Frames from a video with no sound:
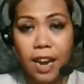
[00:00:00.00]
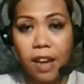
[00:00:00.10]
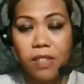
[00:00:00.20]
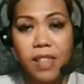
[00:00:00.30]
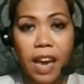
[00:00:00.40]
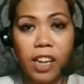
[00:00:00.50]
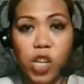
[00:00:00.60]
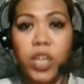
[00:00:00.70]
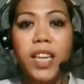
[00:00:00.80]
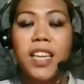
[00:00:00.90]
and then
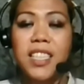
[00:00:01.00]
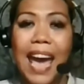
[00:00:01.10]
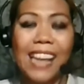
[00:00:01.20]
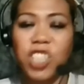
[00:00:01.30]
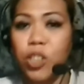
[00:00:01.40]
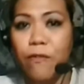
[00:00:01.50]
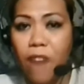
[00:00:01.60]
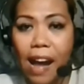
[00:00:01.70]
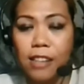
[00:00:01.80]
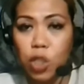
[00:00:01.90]
you can attach the
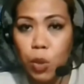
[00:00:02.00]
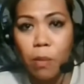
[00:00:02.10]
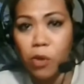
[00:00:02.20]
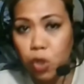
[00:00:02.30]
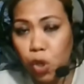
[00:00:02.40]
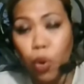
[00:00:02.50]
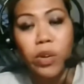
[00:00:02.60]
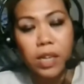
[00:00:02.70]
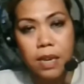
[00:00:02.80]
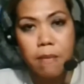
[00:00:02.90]
file to
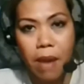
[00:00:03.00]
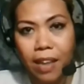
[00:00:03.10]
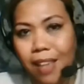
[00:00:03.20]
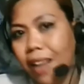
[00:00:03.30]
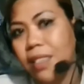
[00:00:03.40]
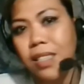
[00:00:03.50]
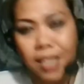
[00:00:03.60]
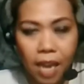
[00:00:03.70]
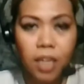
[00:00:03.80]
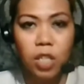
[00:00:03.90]
your email and
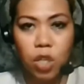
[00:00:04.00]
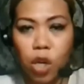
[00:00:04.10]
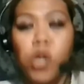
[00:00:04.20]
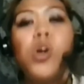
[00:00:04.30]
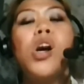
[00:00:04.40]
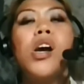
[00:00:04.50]
send it to